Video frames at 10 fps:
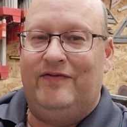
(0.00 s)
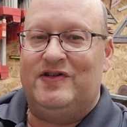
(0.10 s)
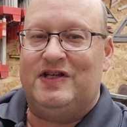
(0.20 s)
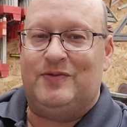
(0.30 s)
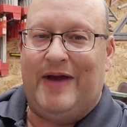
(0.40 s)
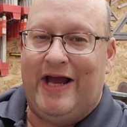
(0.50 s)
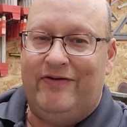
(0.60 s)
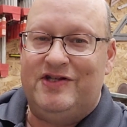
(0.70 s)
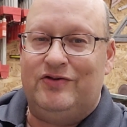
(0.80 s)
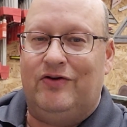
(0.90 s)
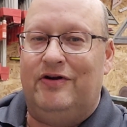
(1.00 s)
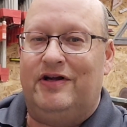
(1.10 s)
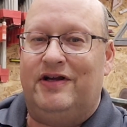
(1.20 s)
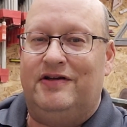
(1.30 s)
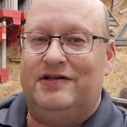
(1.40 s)
or 6 batteries in order
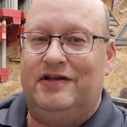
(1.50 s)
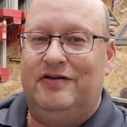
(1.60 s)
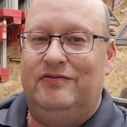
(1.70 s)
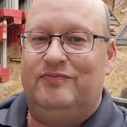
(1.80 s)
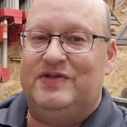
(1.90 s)
to continue